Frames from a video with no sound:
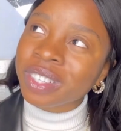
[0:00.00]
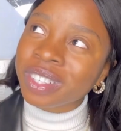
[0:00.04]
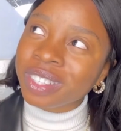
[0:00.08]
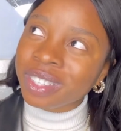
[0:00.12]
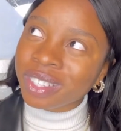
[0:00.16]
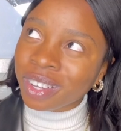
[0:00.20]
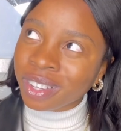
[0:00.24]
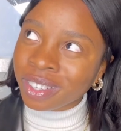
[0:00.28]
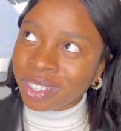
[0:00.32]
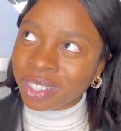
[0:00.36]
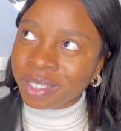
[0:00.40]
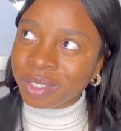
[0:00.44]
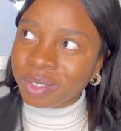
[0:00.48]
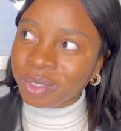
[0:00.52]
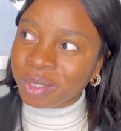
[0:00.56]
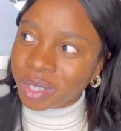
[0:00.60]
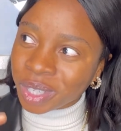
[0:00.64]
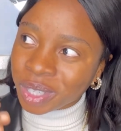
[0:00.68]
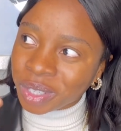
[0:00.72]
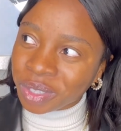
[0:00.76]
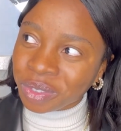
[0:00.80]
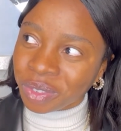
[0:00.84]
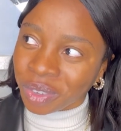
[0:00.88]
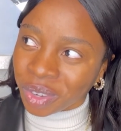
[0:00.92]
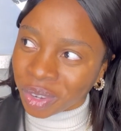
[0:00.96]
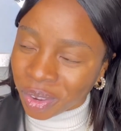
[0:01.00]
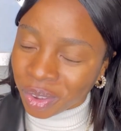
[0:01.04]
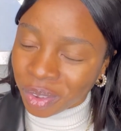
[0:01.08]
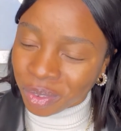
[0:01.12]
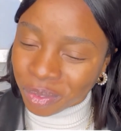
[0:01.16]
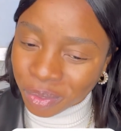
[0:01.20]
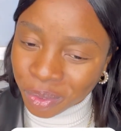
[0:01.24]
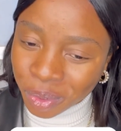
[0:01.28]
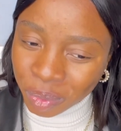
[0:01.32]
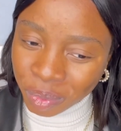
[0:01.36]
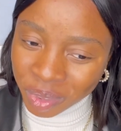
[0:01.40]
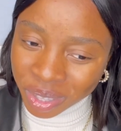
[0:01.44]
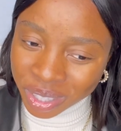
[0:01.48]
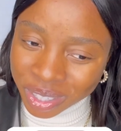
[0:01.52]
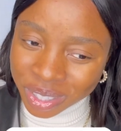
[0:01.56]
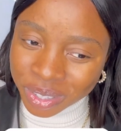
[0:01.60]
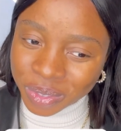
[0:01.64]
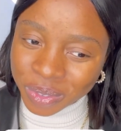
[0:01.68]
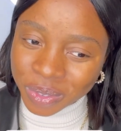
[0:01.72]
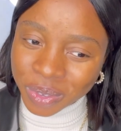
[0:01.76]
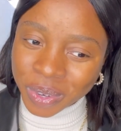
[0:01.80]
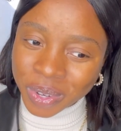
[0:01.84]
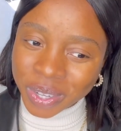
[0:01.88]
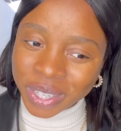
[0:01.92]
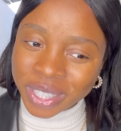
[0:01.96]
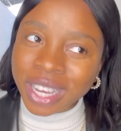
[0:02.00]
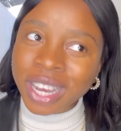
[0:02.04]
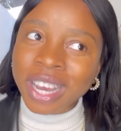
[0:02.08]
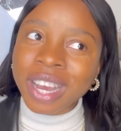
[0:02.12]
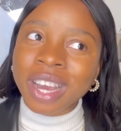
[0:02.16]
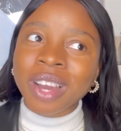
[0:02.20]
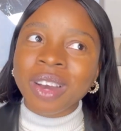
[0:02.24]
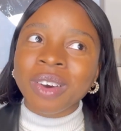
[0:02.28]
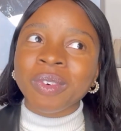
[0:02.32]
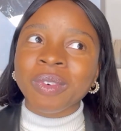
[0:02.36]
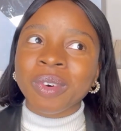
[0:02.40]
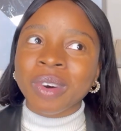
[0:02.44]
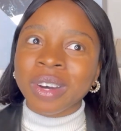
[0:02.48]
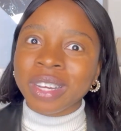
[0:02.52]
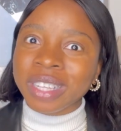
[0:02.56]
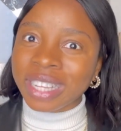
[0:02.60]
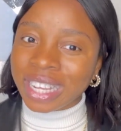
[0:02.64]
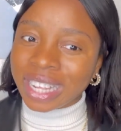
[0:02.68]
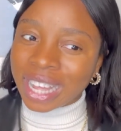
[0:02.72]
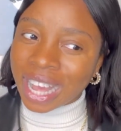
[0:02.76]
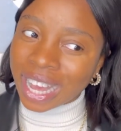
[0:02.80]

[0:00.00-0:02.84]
is another very informative one that